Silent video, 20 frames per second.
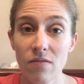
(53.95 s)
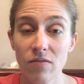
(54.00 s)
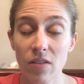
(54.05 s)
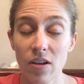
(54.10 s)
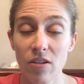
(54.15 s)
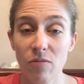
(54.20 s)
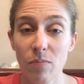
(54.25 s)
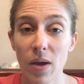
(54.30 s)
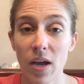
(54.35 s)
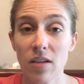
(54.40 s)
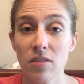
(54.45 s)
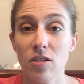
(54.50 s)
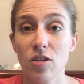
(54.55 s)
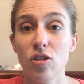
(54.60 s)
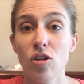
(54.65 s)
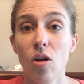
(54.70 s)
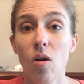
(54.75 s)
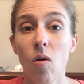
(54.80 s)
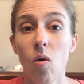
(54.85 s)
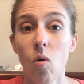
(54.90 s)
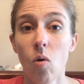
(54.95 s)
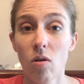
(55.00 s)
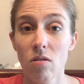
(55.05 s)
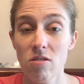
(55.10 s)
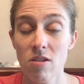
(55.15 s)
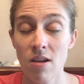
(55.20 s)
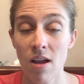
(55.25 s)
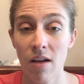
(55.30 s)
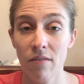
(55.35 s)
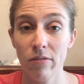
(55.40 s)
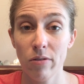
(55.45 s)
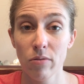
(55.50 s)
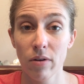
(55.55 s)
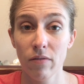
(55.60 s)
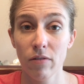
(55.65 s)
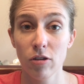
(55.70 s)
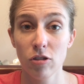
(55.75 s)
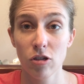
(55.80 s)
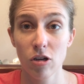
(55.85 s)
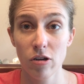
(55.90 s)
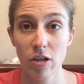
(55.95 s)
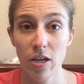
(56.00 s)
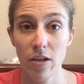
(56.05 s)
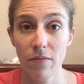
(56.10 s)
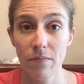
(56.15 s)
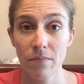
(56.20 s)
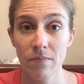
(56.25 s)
Flight of Passage, or the Na'vi River Journey.